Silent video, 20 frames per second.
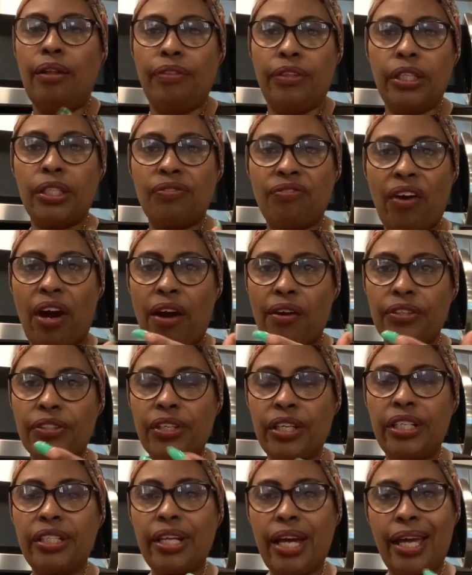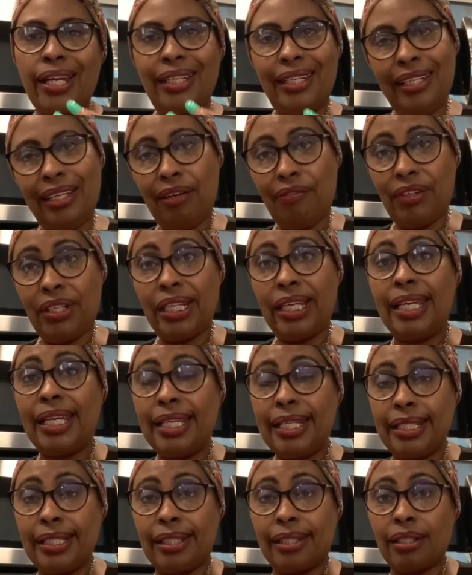this virus cannot live in
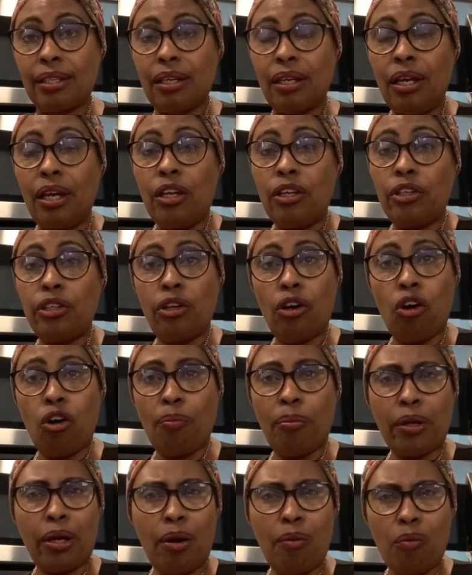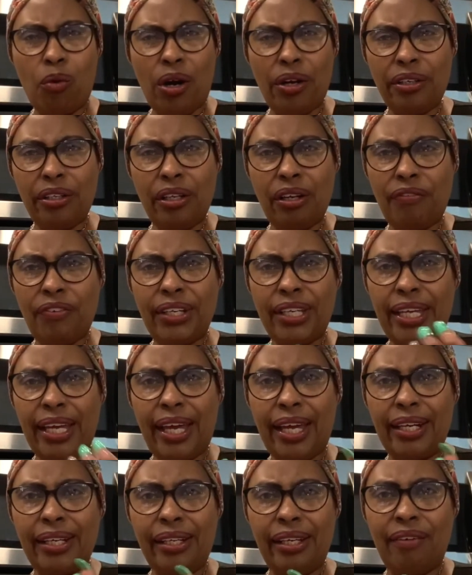heat you know, but I'm wondering if it
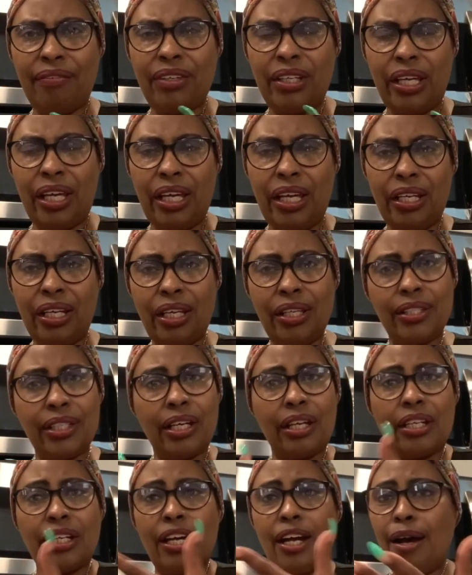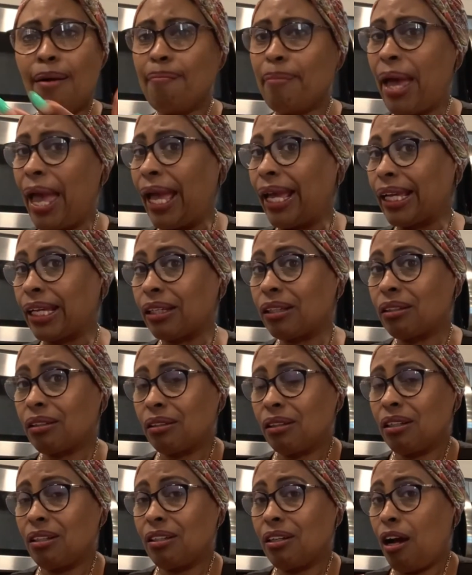can't live in heat, is it gonna come back
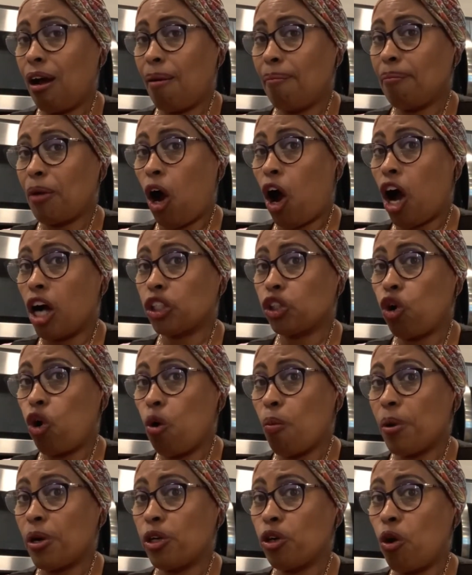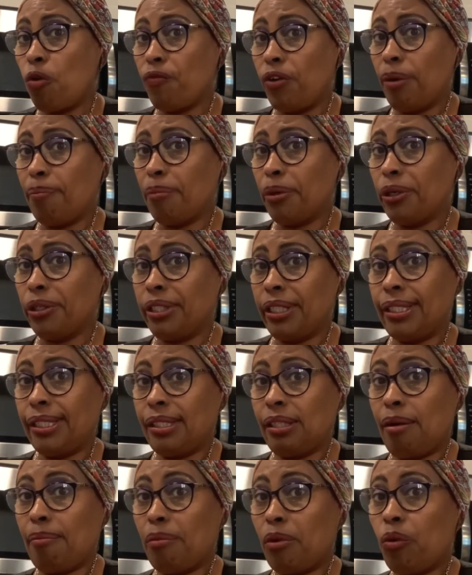come October, November,
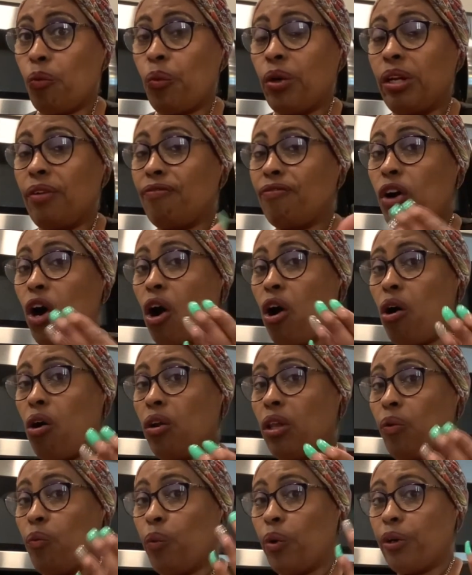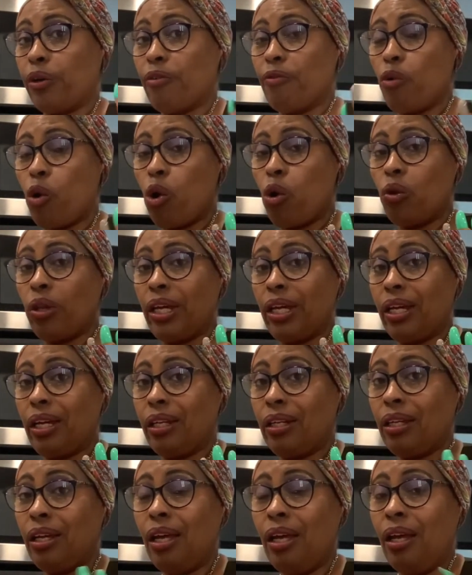December, when the fall and winter roll
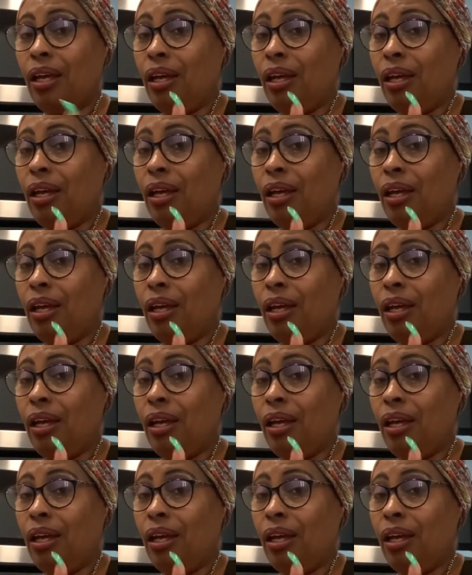in?